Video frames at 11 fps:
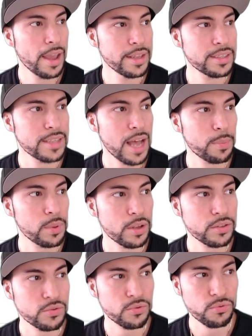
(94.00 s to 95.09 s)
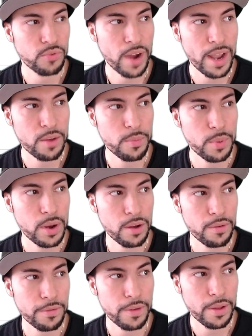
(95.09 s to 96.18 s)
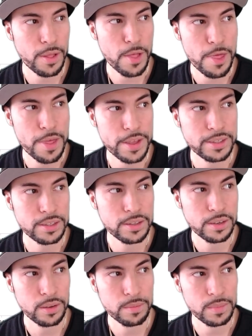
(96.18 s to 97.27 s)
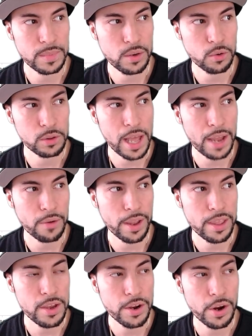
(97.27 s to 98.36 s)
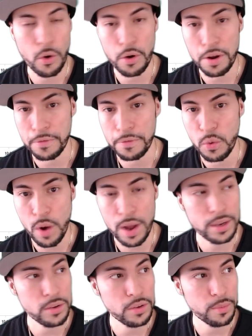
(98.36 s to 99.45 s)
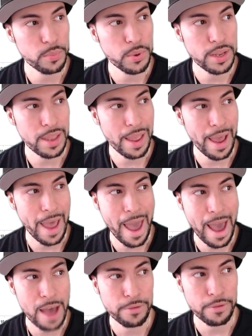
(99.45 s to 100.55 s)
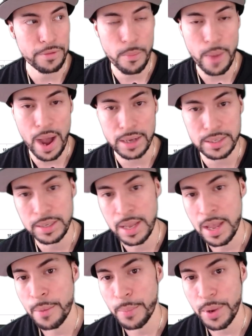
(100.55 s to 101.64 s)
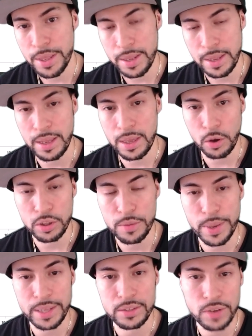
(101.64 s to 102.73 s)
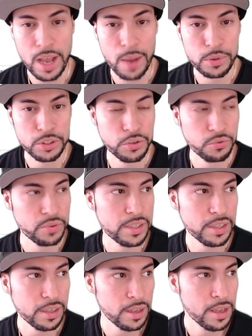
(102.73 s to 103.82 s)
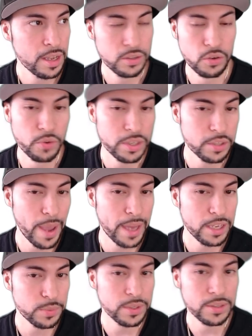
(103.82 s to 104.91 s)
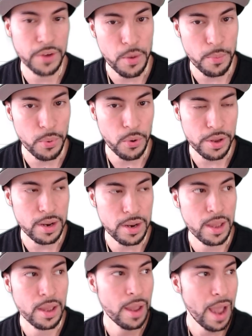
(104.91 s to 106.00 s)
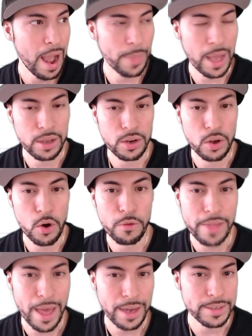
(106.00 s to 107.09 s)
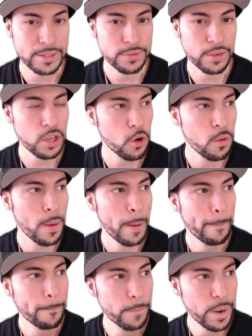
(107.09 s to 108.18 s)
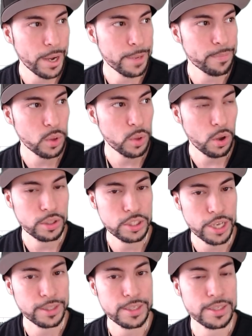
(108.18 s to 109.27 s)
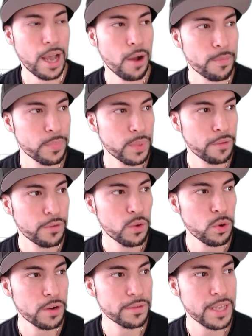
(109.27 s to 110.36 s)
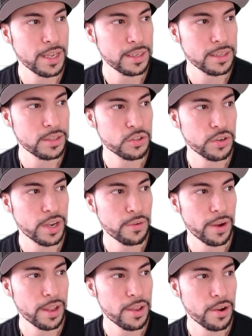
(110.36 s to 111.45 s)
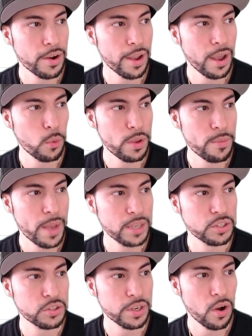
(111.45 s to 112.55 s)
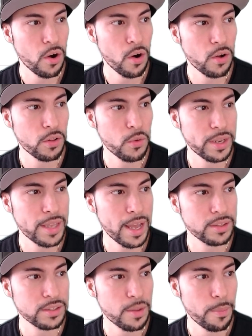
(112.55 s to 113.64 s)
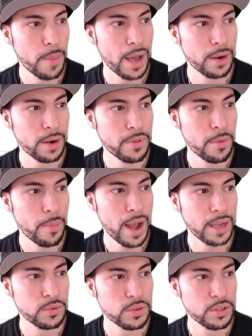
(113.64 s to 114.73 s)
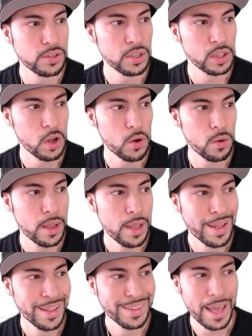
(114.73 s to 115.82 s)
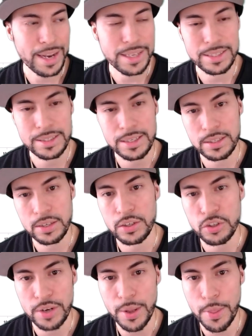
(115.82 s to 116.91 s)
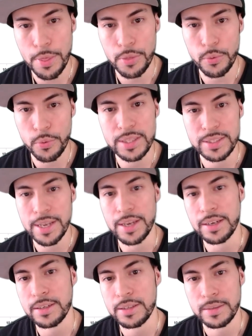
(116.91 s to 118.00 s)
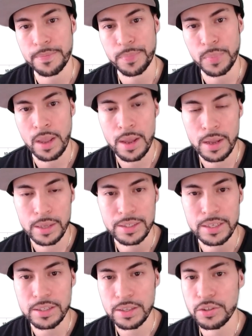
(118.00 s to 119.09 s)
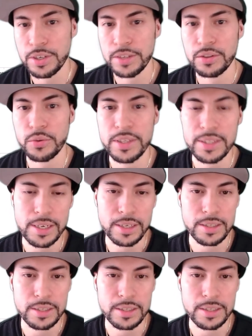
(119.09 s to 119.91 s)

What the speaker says: stop loss right above this little line right here. Or if you want, you can put it at half of the box, but it all depends on how much you're risking. So risk management is very important. I'm not going to go over that in this video, but check this out. If you would have taken this trade right here and we measure it all the way down to the bottom of the box, which is the low, that is 603 ticks. 603 ticks,